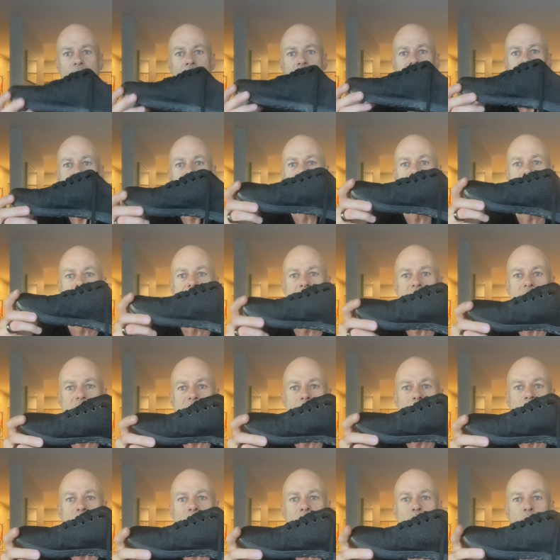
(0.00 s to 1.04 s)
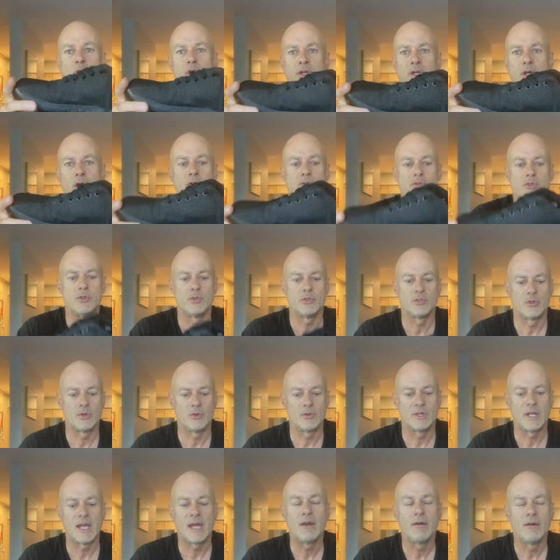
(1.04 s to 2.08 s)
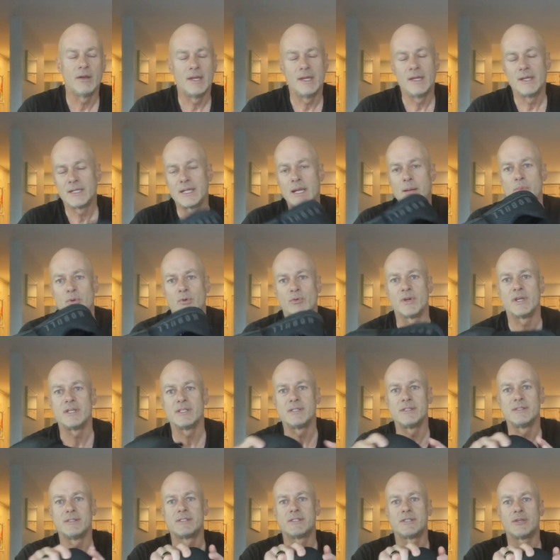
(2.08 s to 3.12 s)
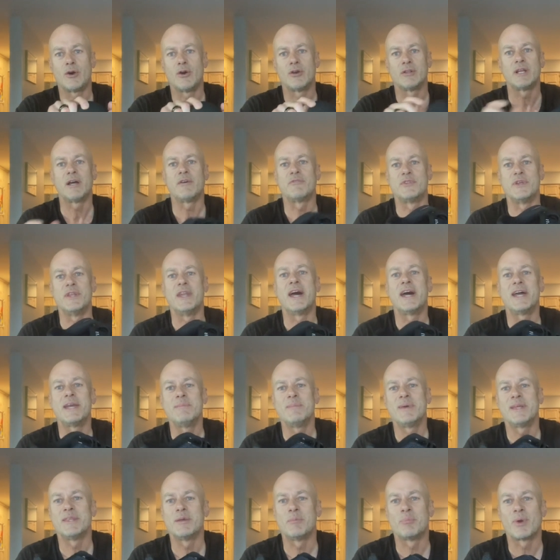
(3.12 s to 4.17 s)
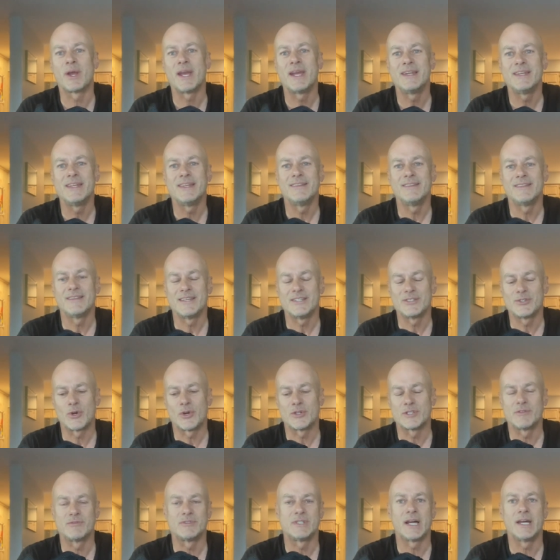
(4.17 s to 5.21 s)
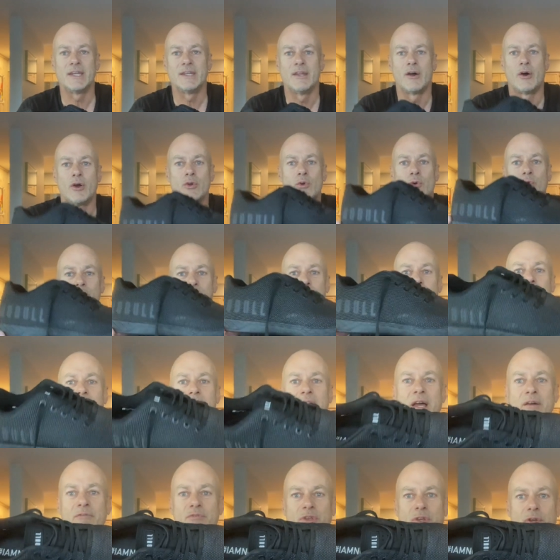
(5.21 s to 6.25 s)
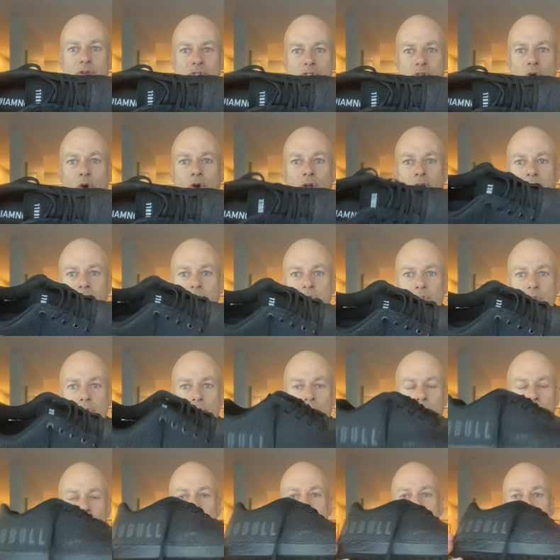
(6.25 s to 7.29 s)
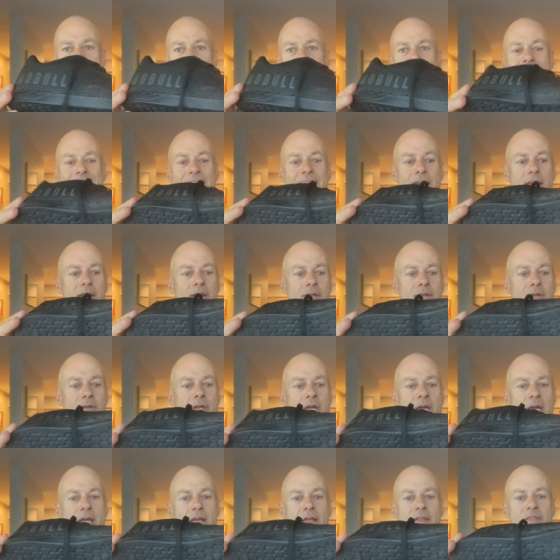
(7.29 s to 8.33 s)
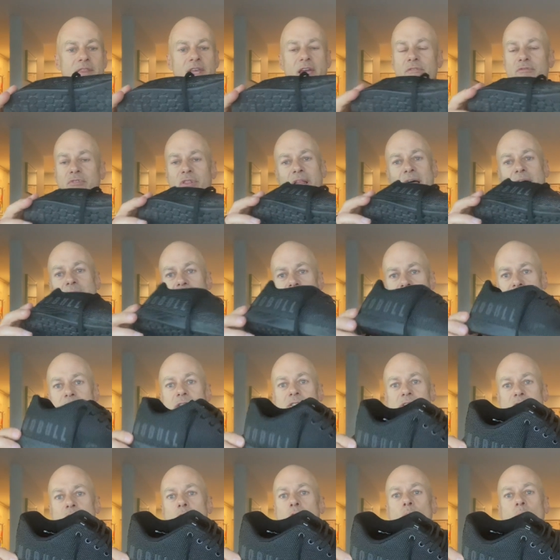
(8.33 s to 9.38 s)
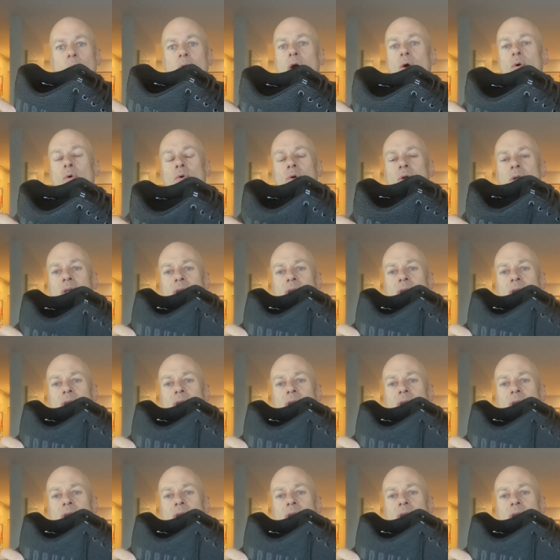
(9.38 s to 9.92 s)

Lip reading: this is typically my go-to shoe now. A couple of reasons. I love the name and the branding these guys have done. I also love the design of the shoe, and they've lasted so well.